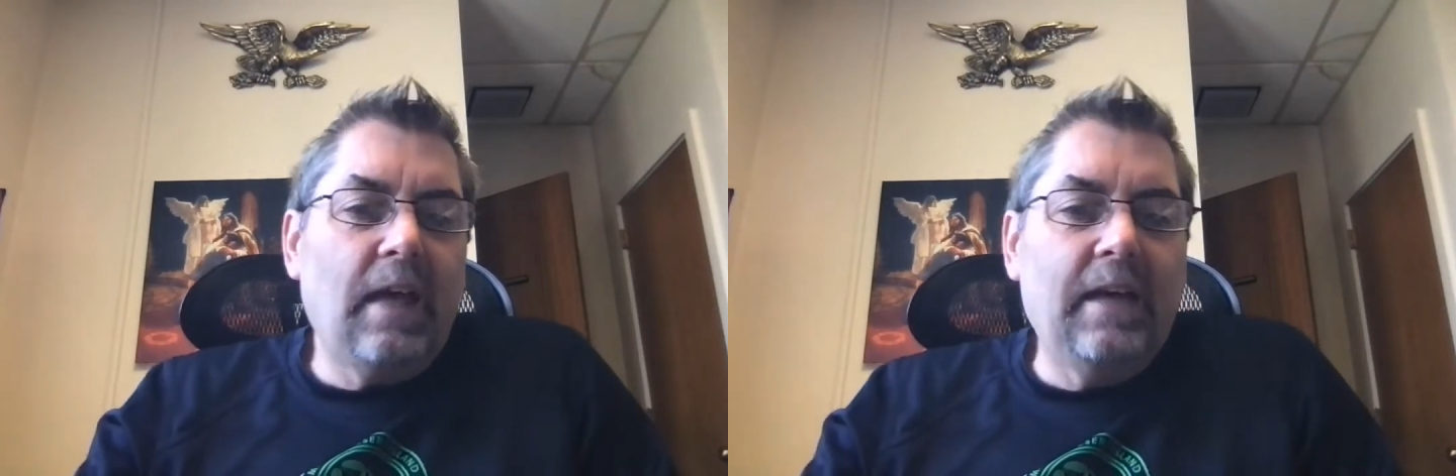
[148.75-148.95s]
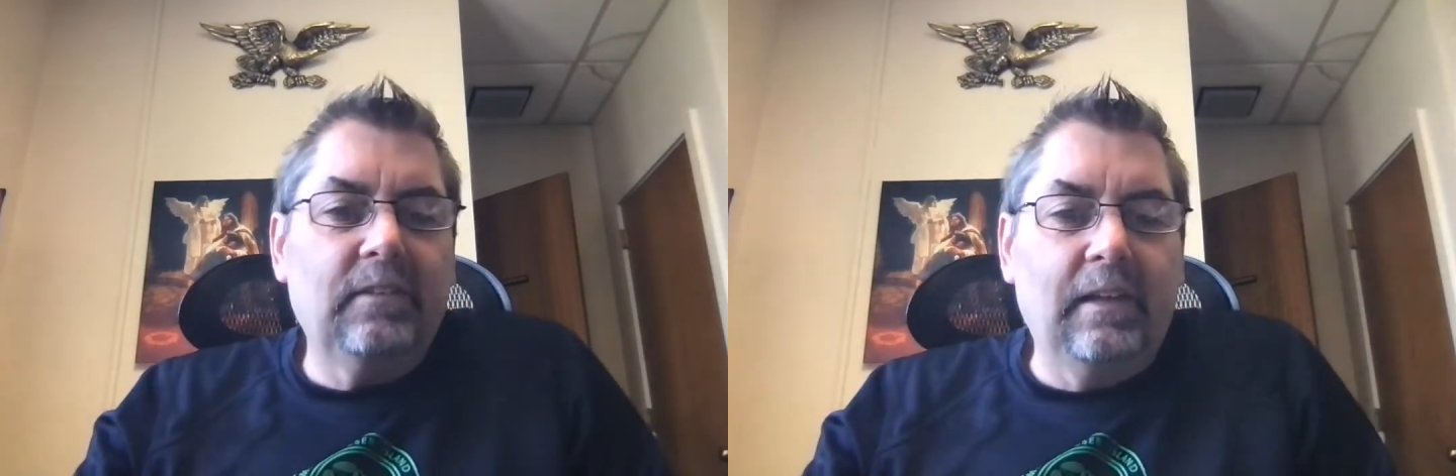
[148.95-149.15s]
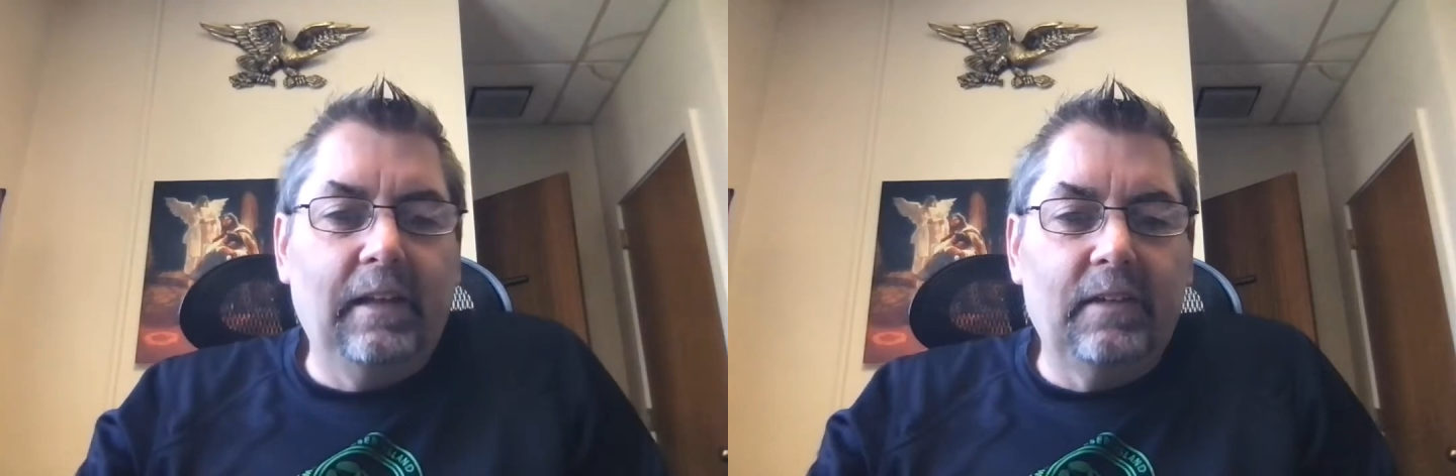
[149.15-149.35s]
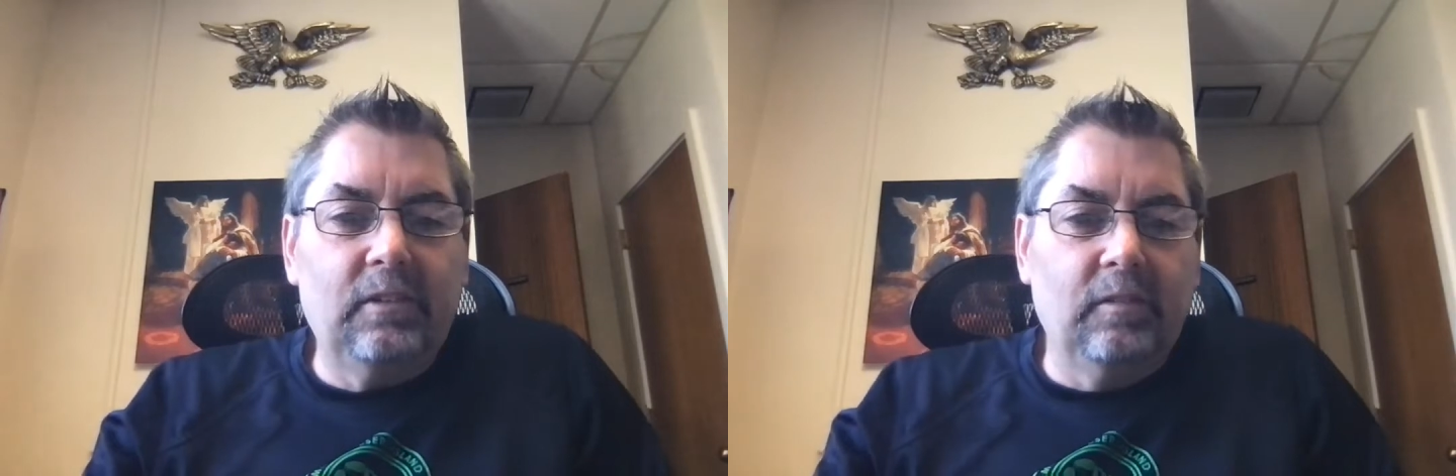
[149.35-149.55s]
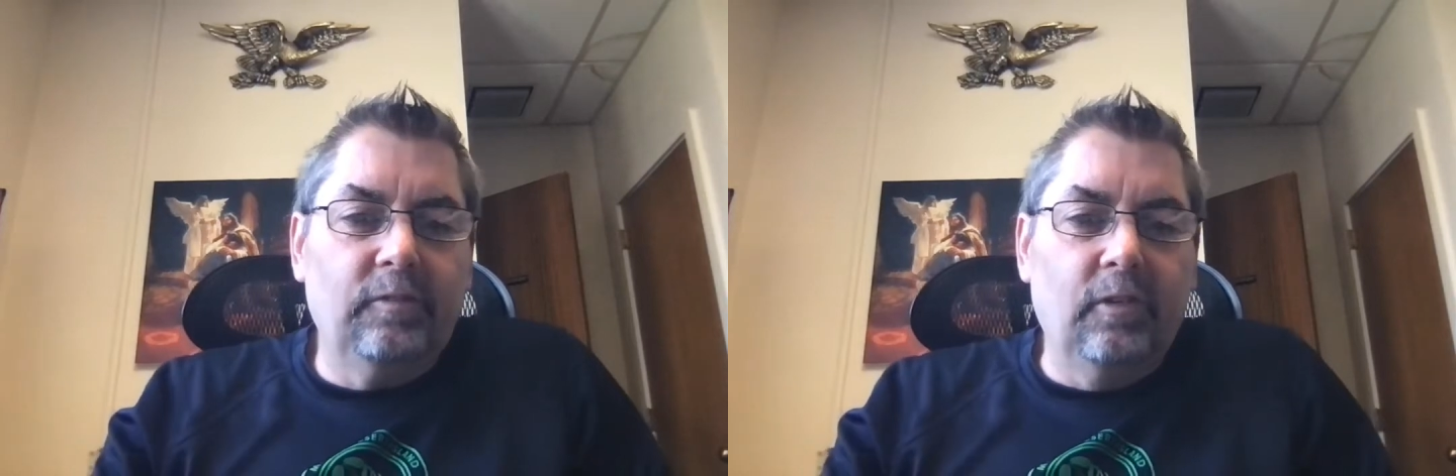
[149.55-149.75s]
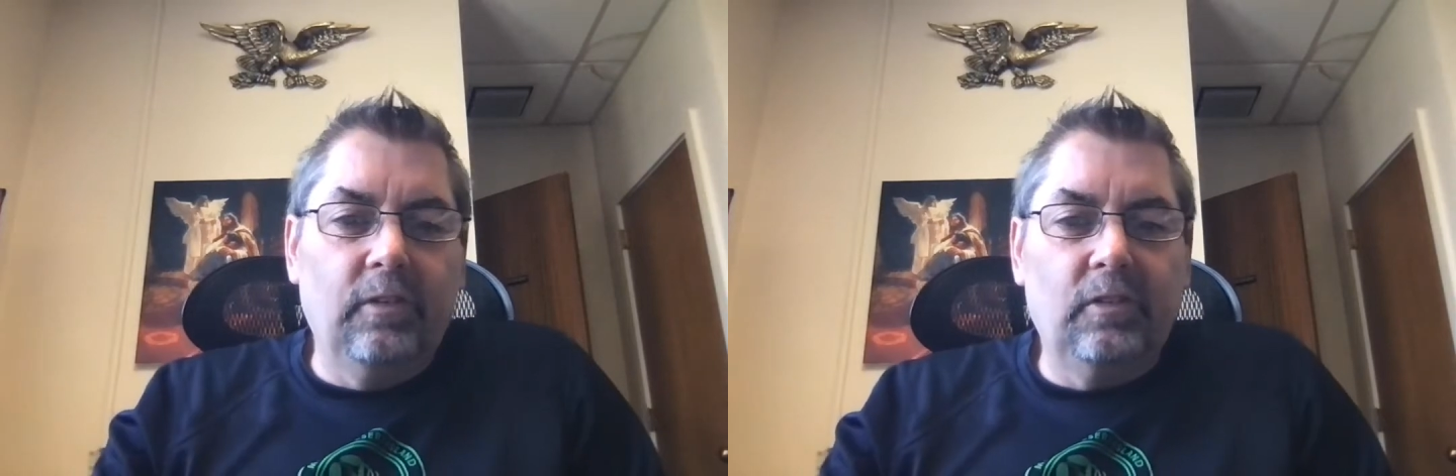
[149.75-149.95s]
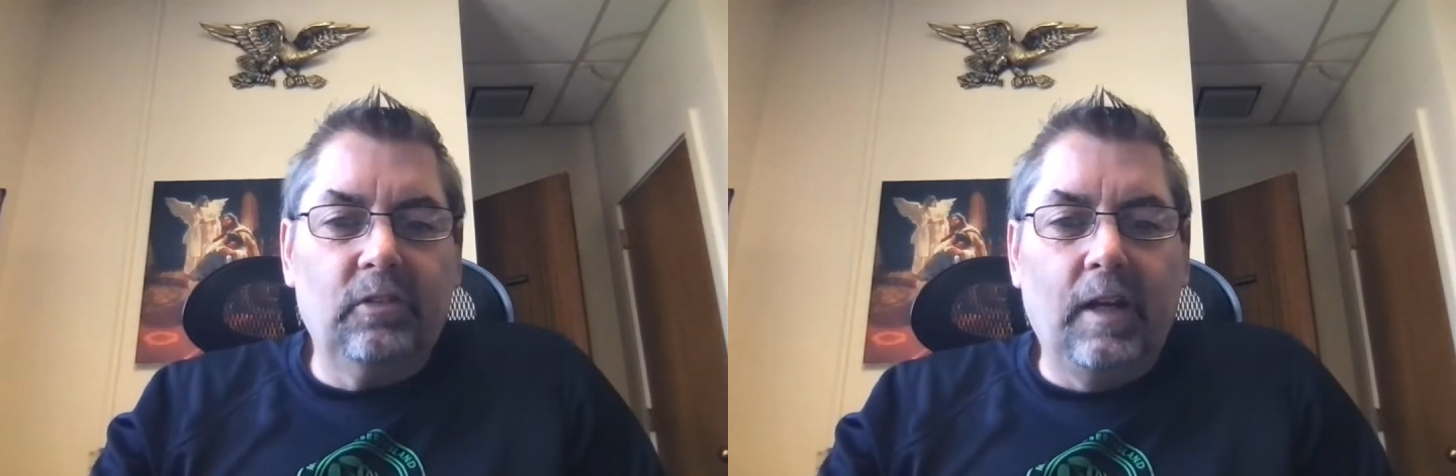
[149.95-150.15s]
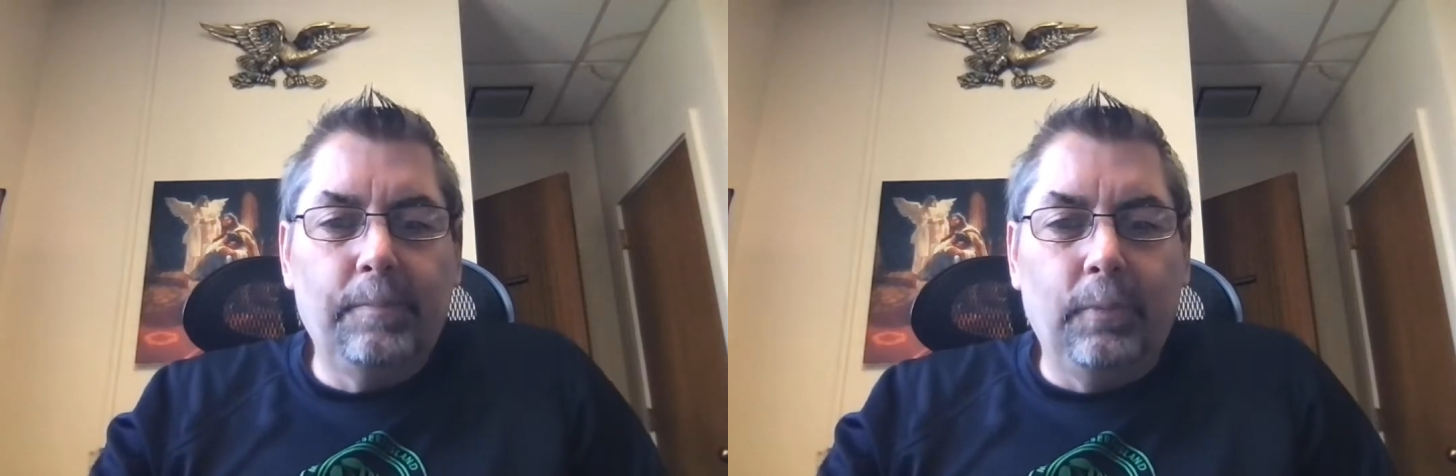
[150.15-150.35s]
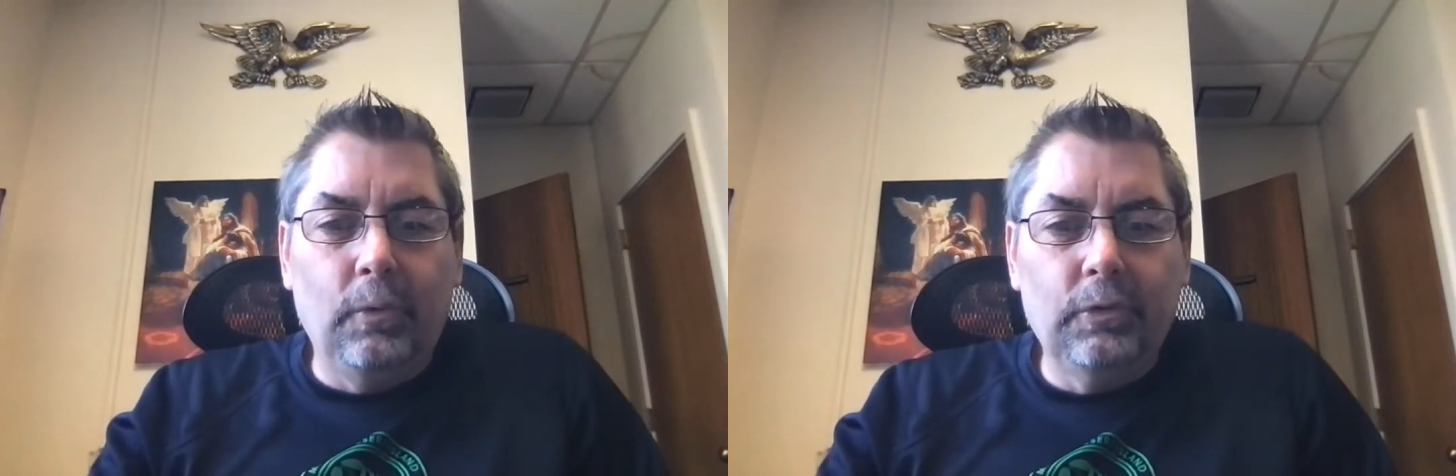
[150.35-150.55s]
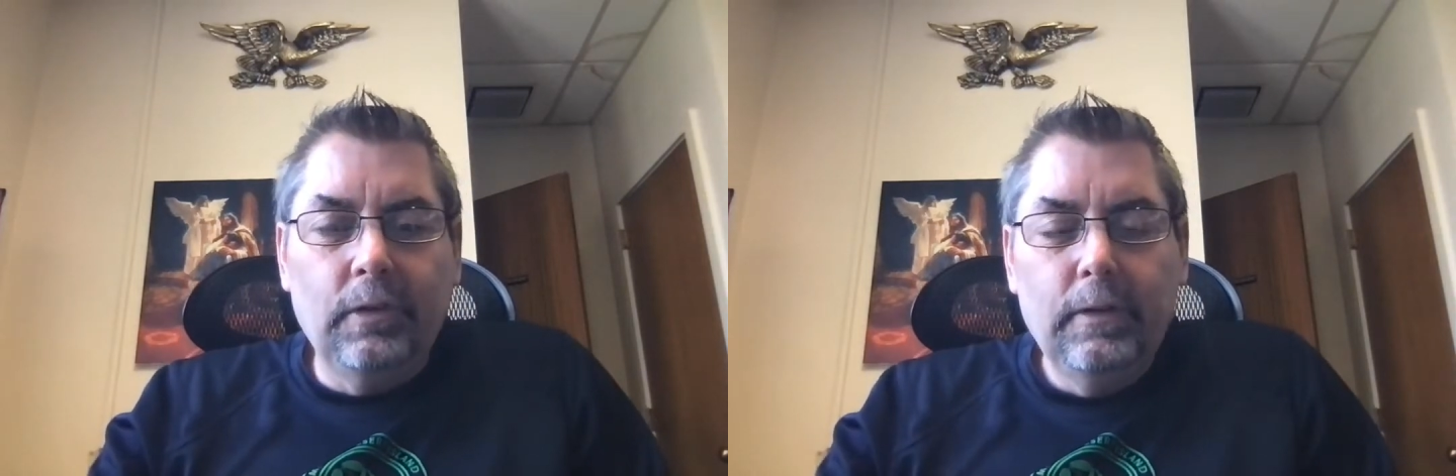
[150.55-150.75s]
as a lesson for the
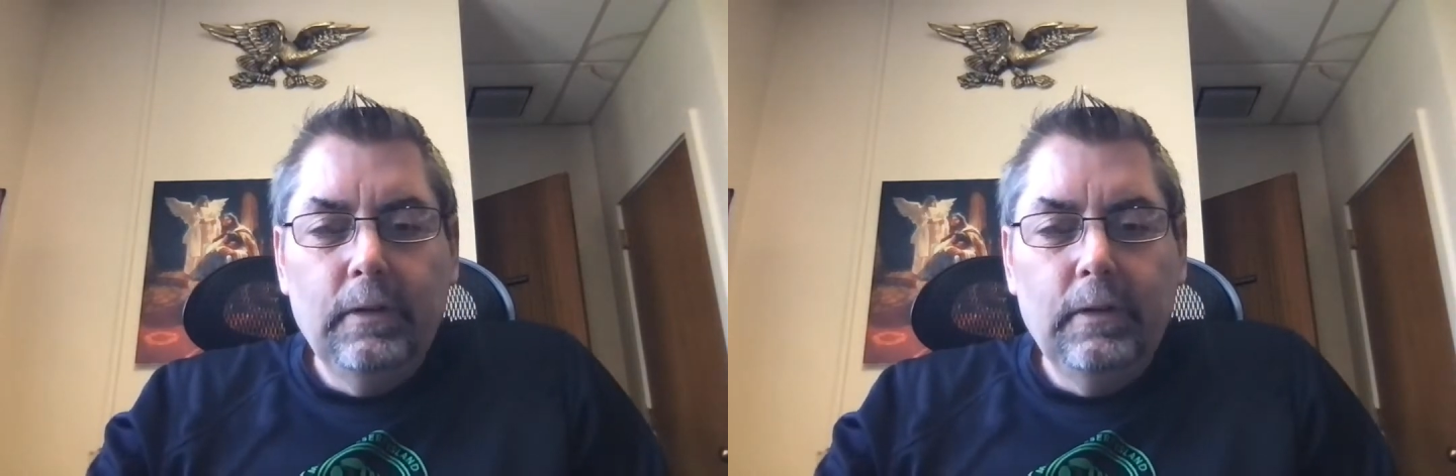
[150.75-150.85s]
disciples.